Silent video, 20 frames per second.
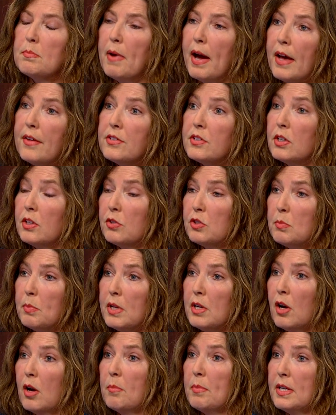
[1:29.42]
math skills
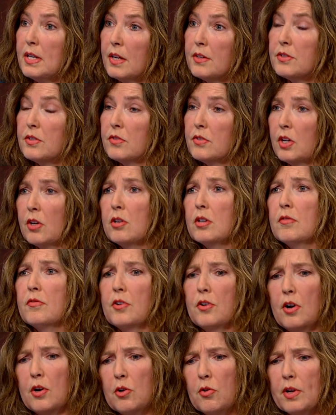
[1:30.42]
may not be necessary if
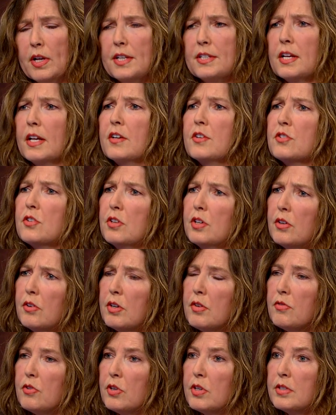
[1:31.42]
you're not going into
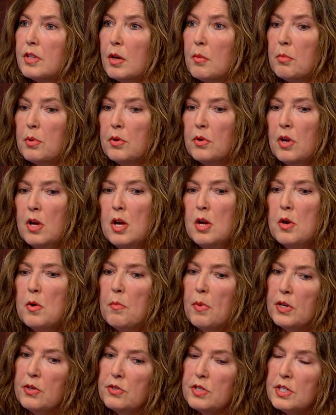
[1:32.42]
engineering, for example,
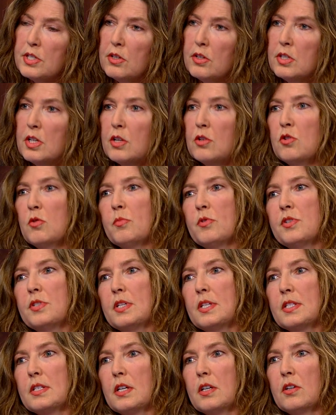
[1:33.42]
but you still need
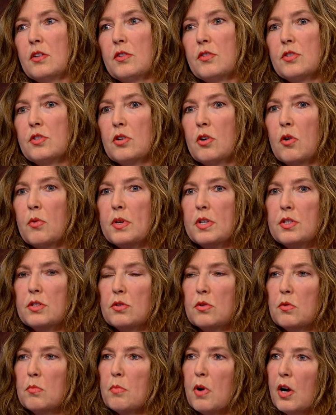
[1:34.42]
numeracy skills to go
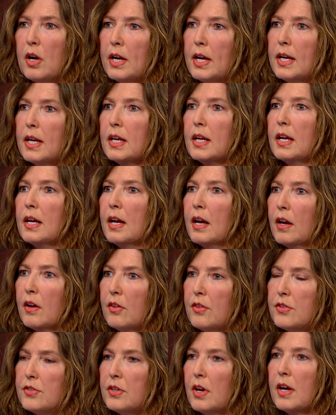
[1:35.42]
into marketing,
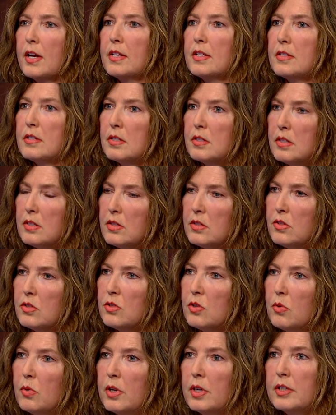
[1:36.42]
health sciences, and
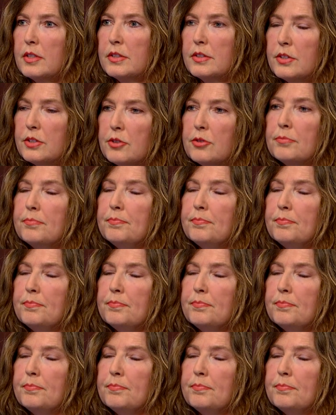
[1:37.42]
so on. So.